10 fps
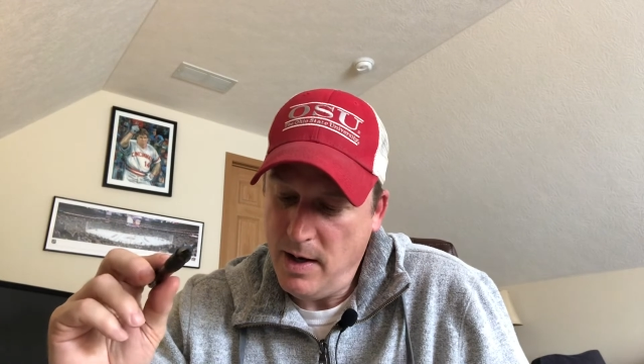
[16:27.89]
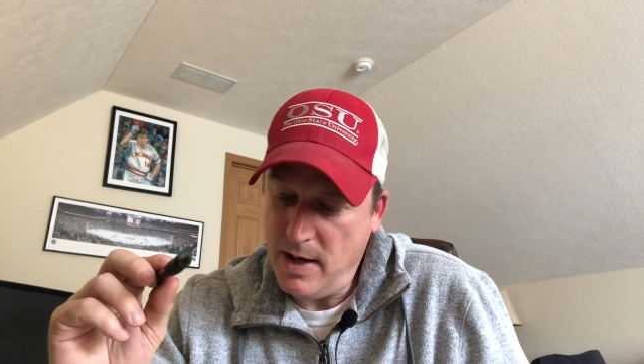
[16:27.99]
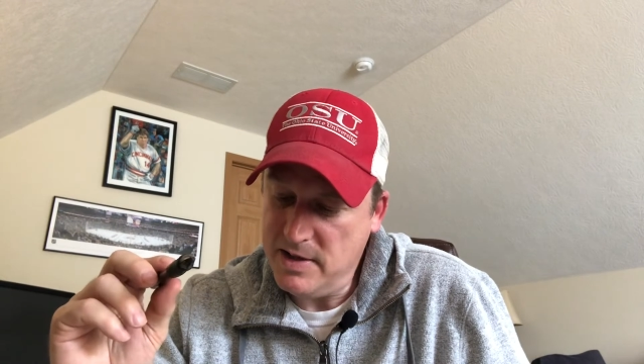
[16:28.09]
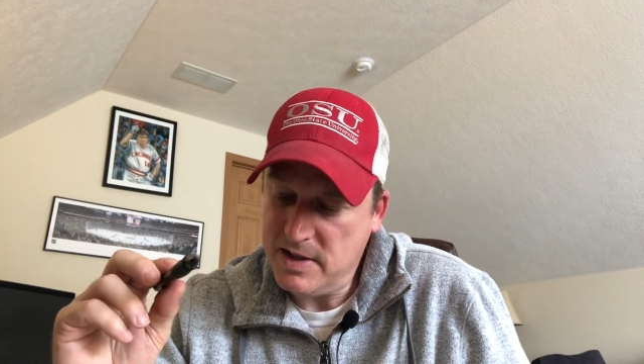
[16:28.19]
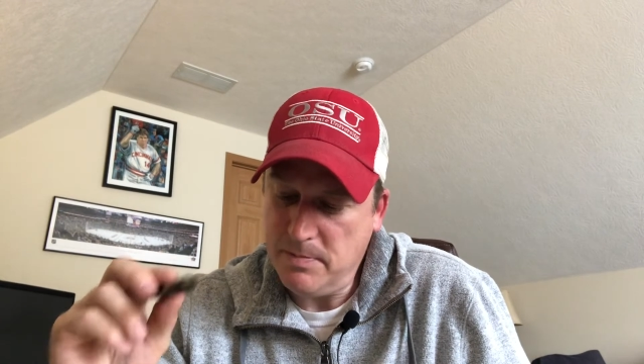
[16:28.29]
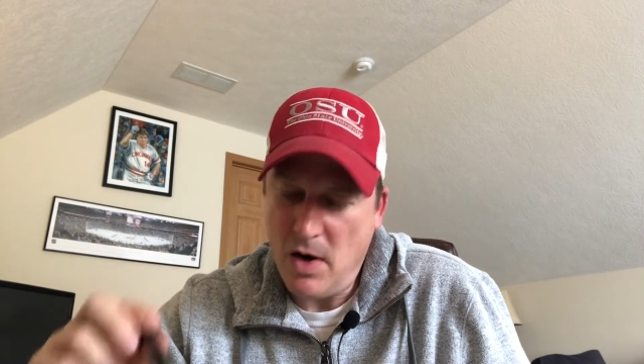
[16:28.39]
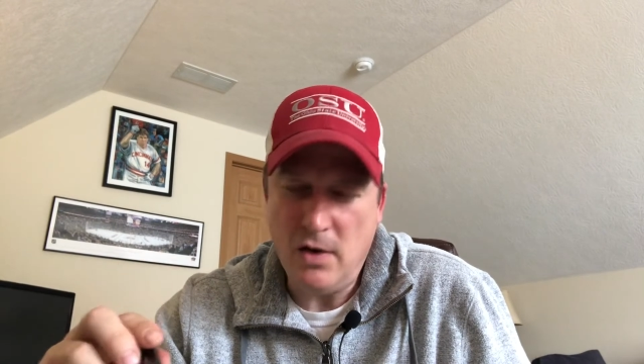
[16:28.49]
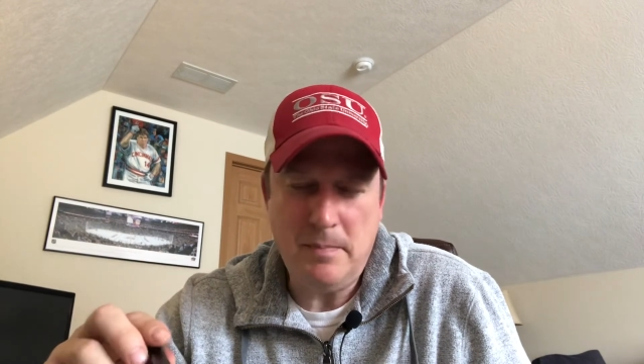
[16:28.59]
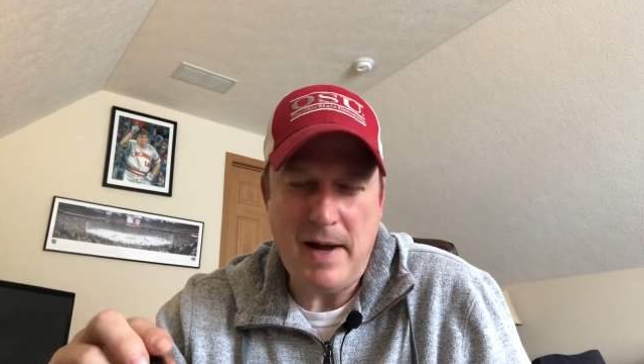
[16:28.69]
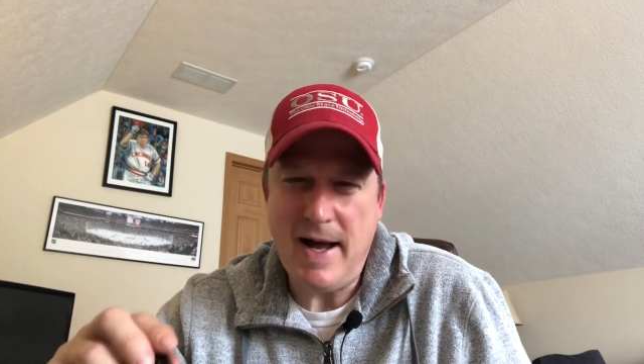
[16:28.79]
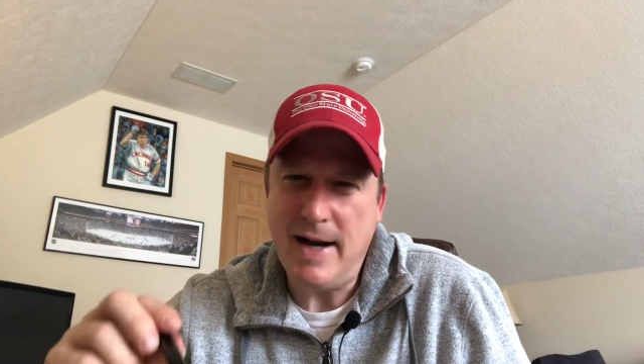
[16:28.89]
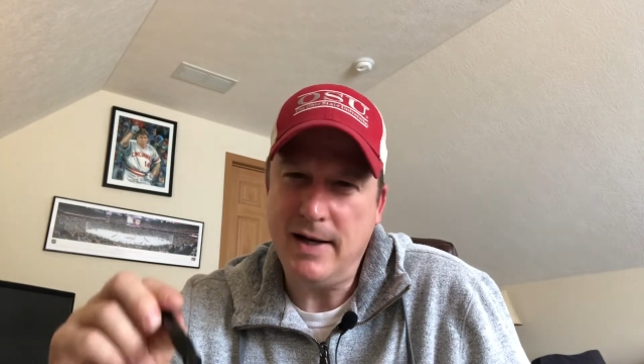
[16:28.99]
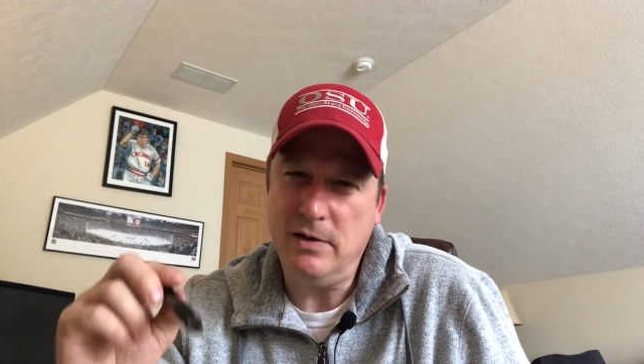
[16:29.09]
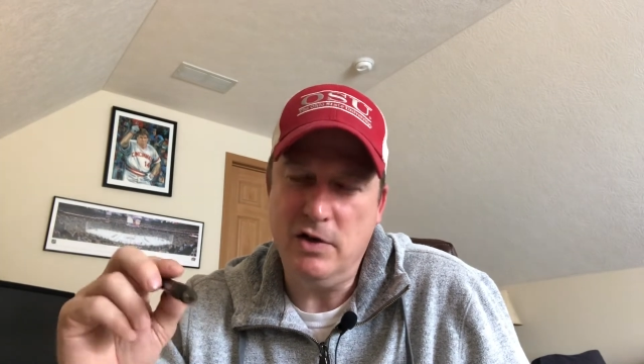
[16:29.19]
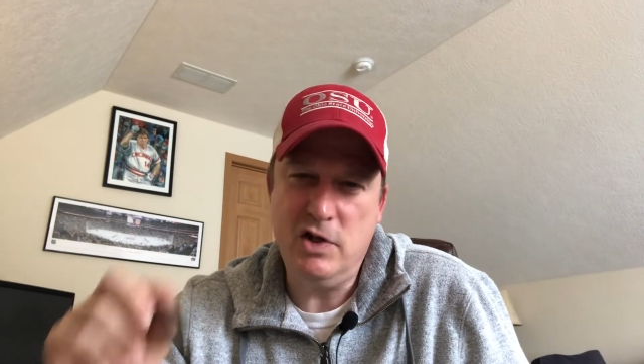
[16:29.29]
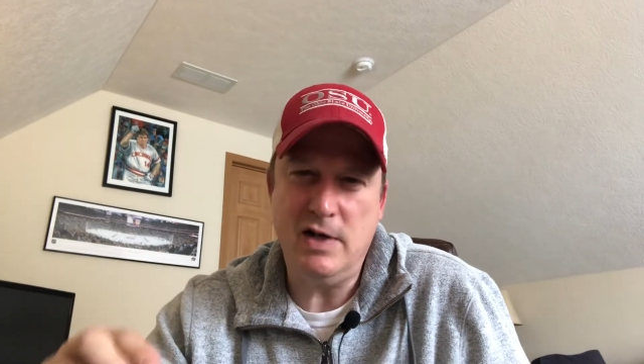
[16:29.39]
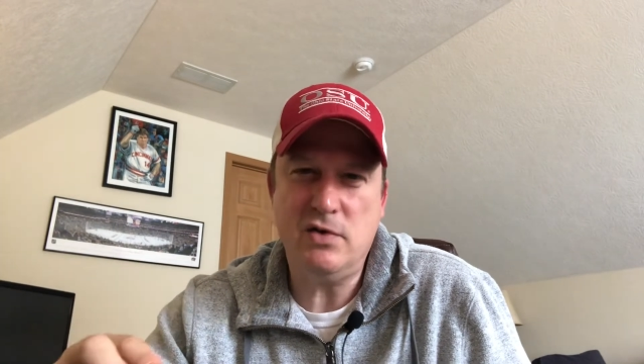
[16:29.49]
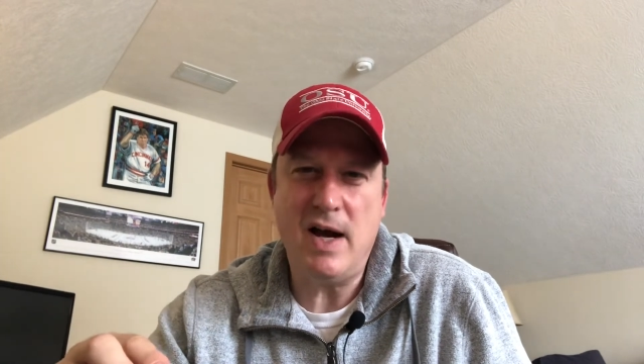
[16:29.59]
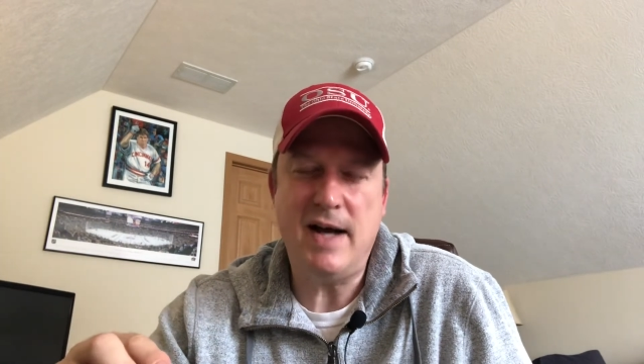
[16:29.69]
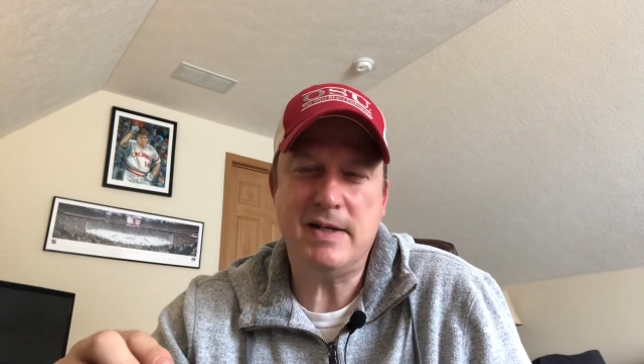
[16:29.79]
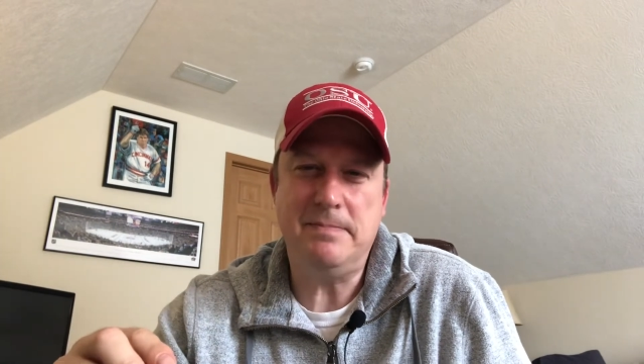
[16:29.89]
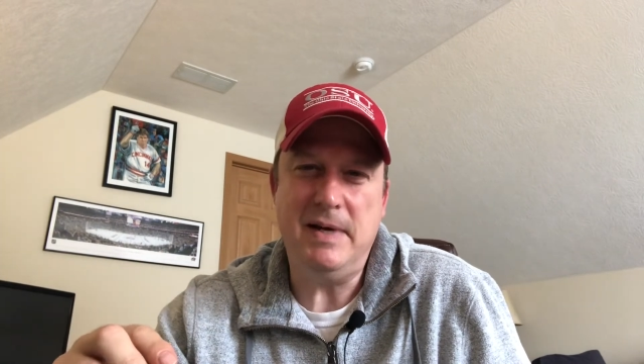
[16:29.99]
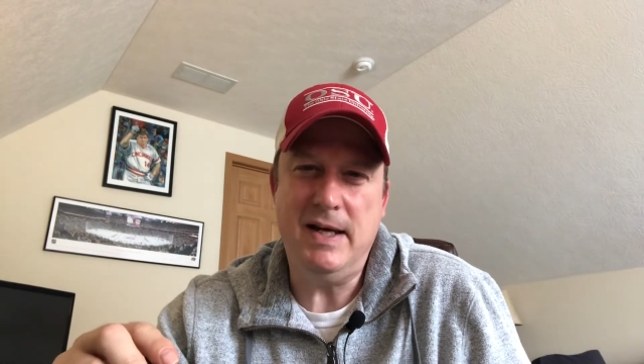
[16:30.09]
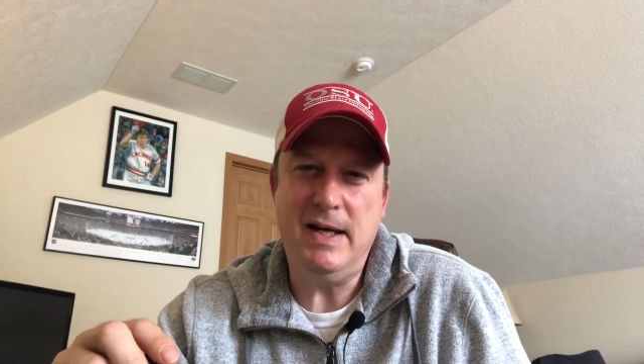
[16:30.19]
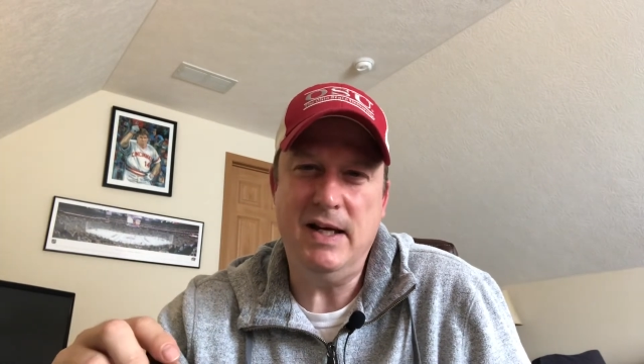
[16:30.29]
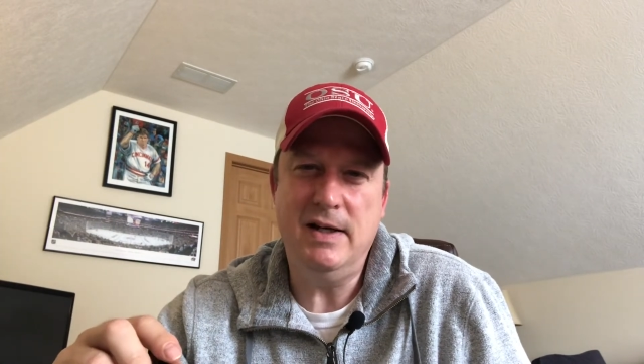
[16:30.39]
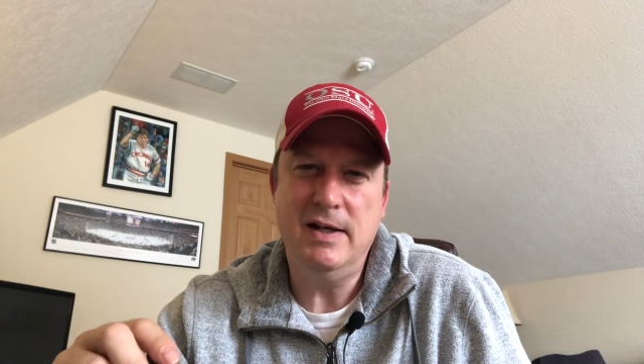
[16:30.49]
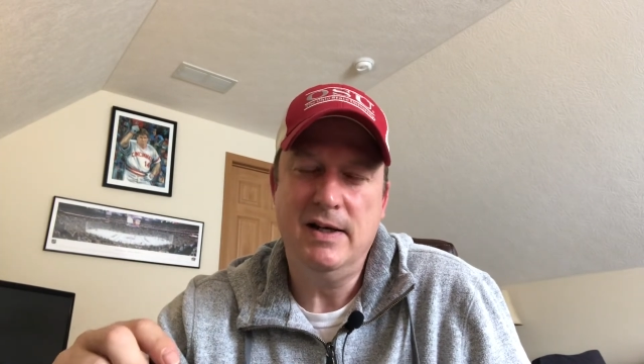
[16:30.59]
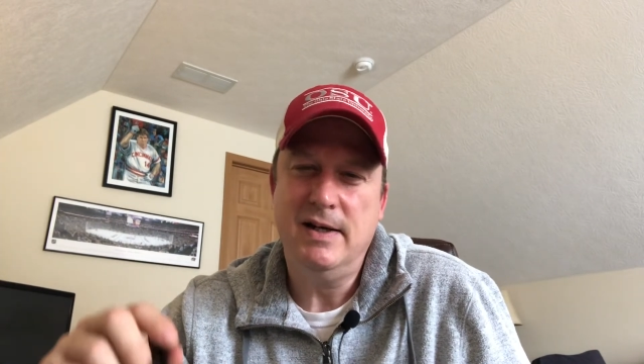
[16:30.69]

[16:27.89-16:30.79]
Smaller back, legit track speed.